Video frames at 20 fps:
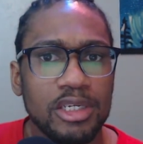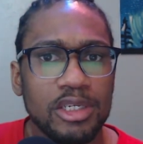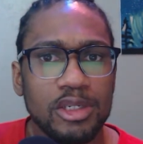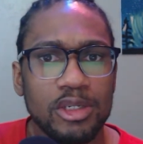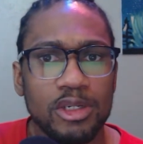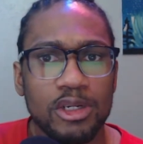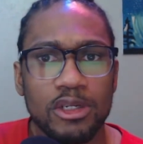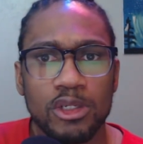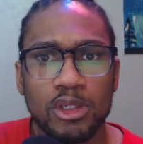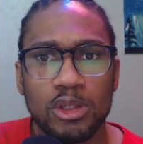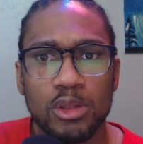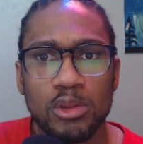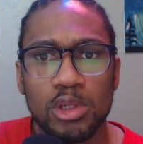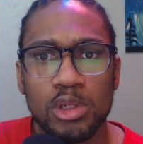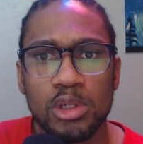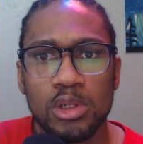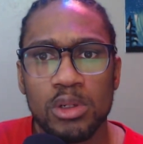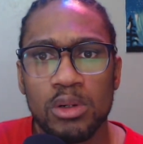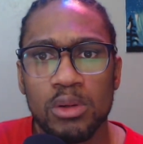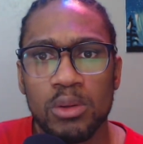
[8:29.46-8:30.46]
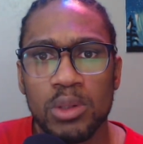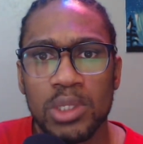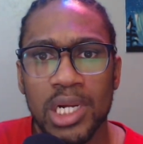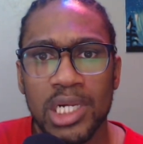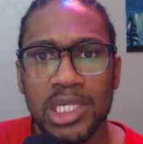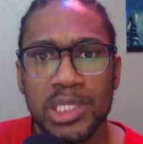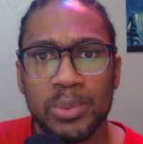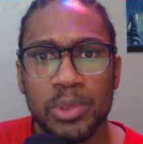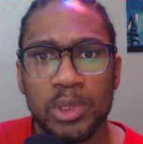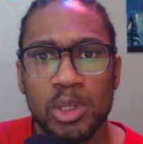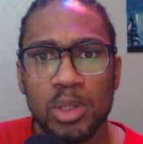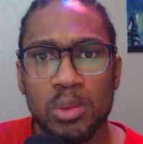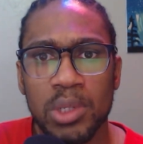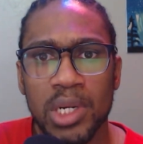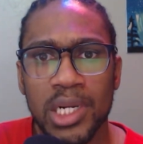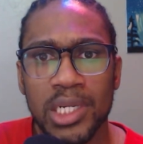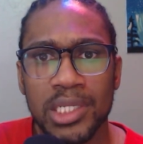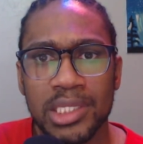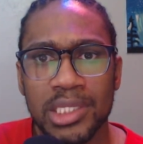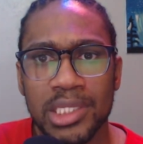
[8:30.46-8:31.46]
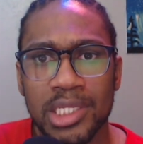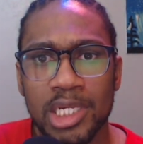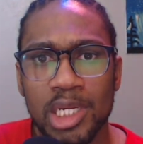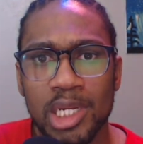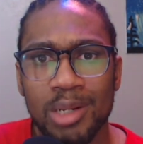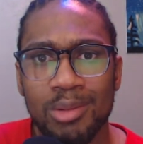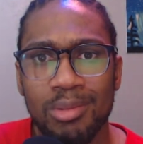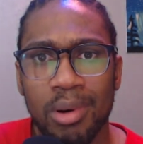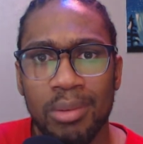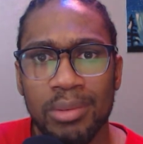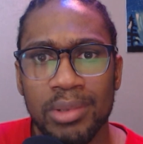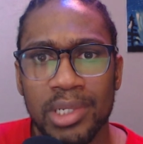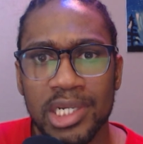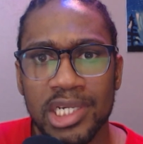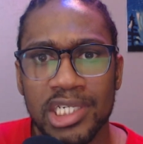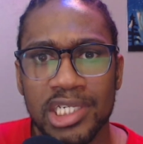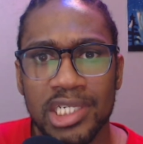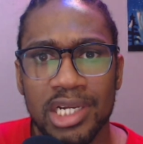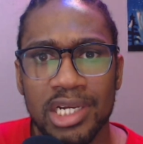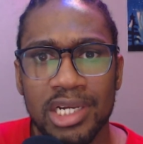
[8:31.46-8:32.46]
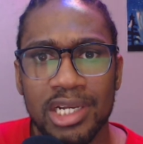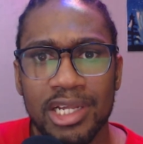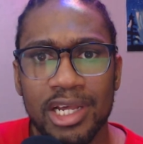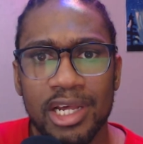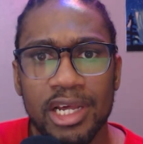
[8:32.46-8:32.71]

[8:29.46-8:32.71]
Just so you know, when I speak, when I say abomination,